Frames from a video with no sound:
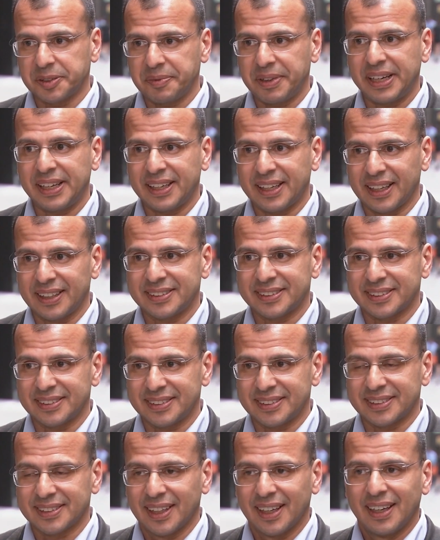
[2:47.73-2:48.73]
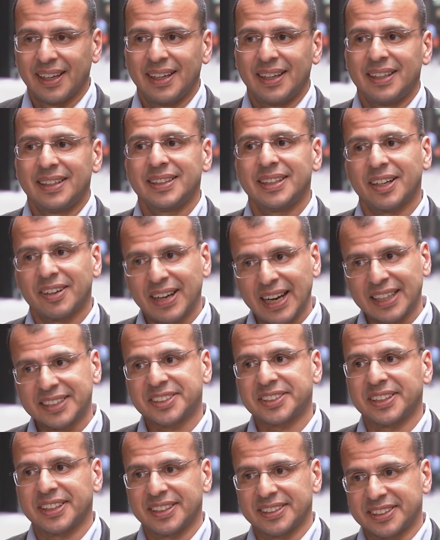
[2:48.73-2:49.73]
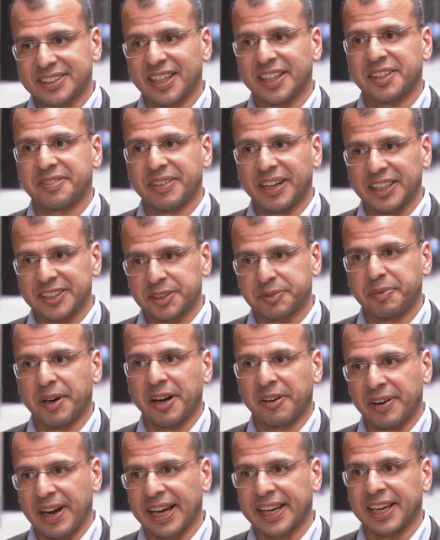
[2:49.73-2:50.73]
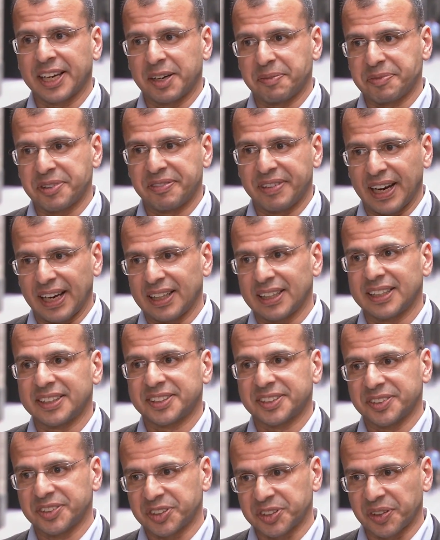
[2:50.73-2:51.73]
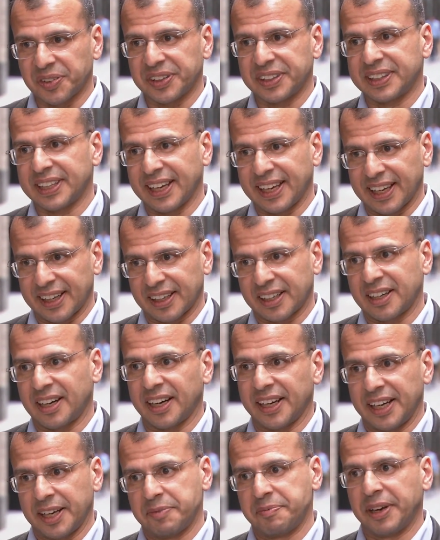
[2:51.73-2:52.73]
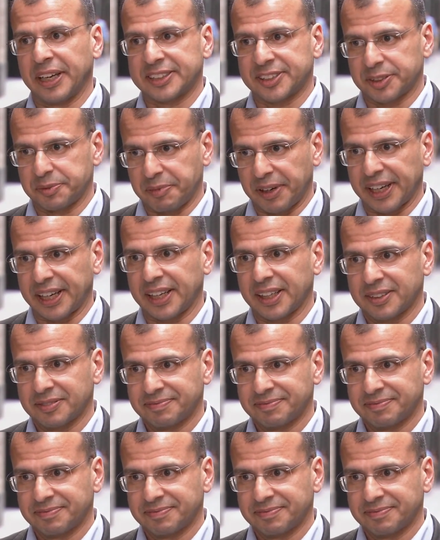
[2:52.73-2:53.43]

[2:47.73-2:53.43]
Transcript: in many cases, they're actually incentivized by racking up the violations so that they get a cut and make some money.